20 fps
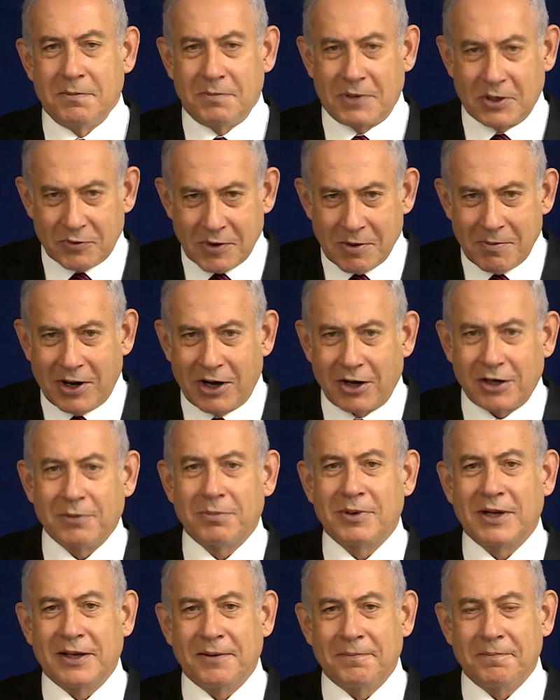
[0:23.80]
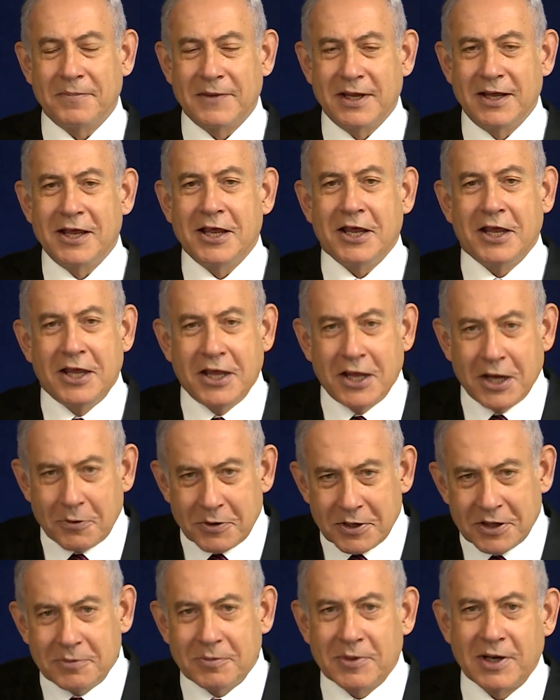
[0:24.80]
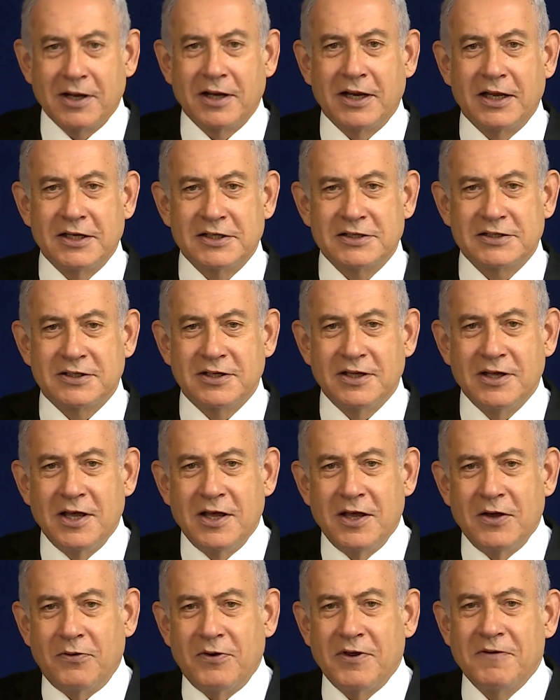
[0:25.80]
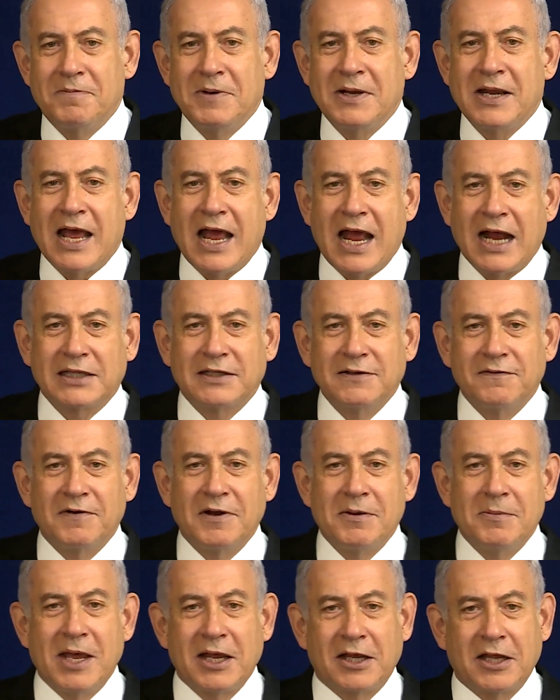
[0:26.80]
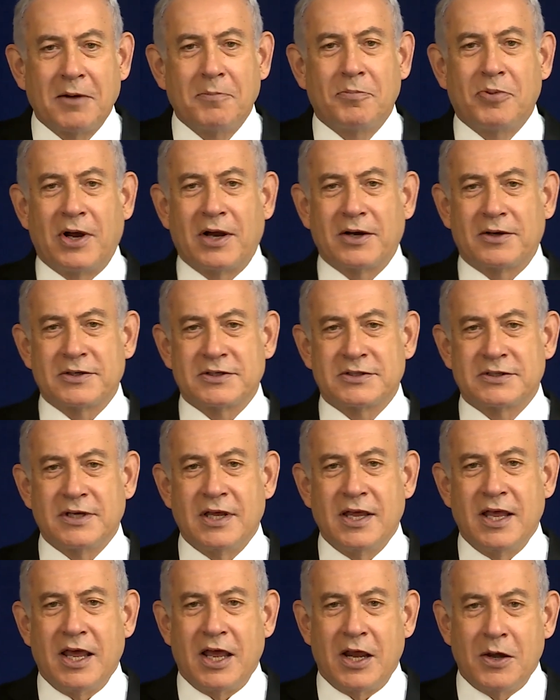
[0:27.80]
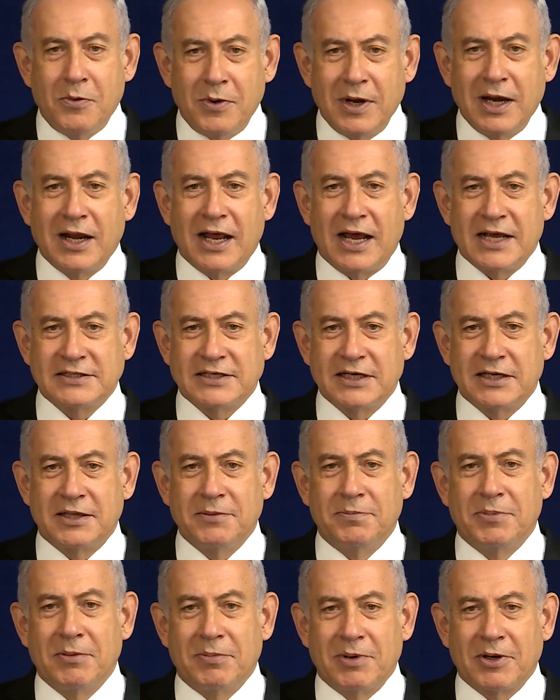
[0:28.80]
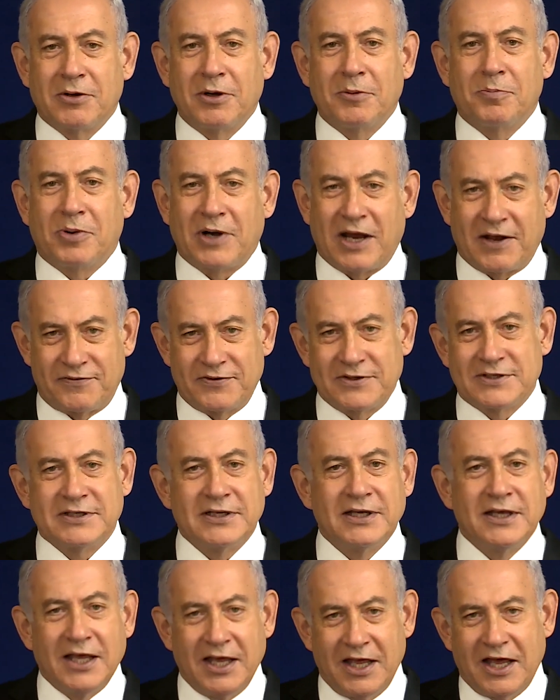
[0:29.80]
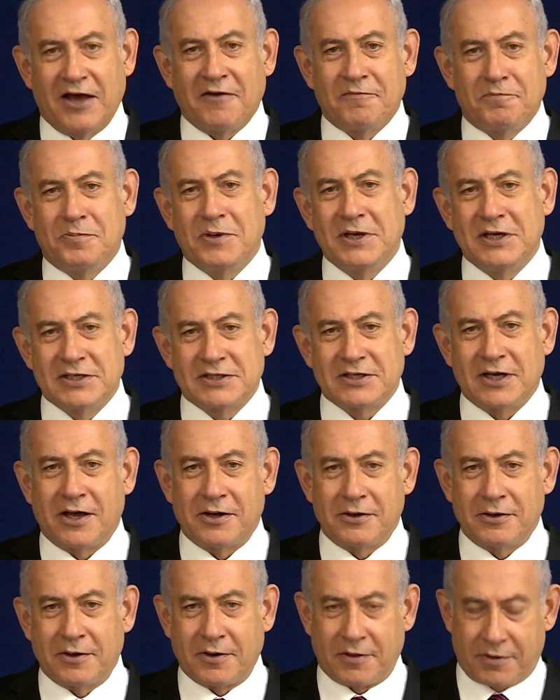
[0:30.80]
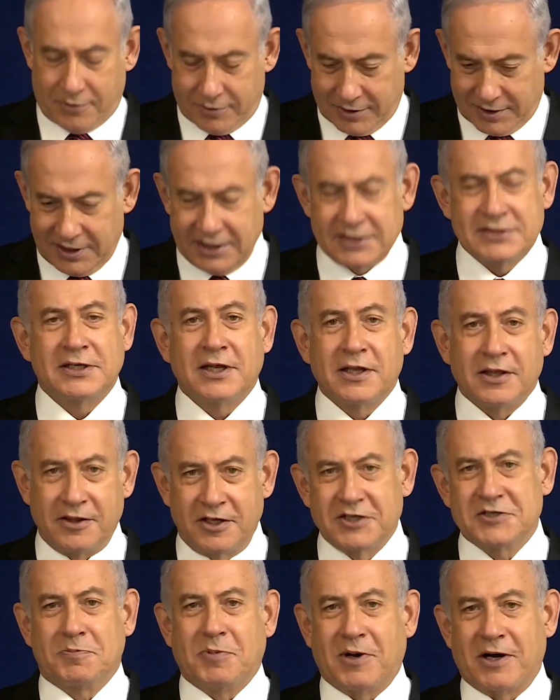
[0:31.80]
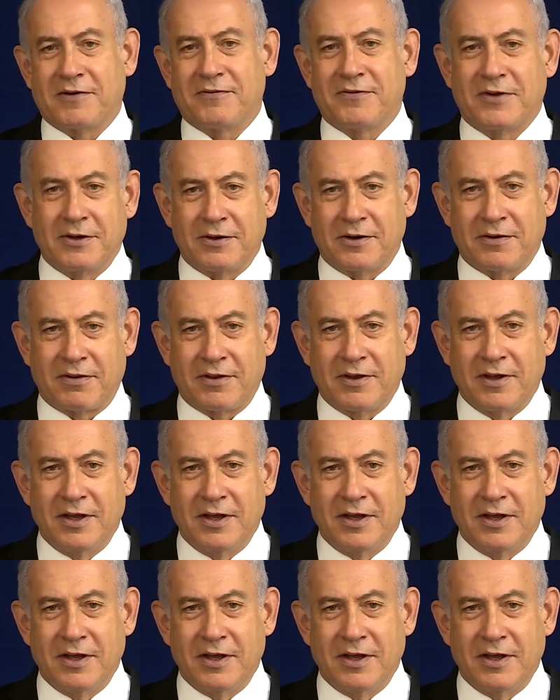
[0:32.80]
But remarkably, here in the Middle East, we've been actively making progress in realizing the biblical prophecy of peace on earth, or at least this part of the earth.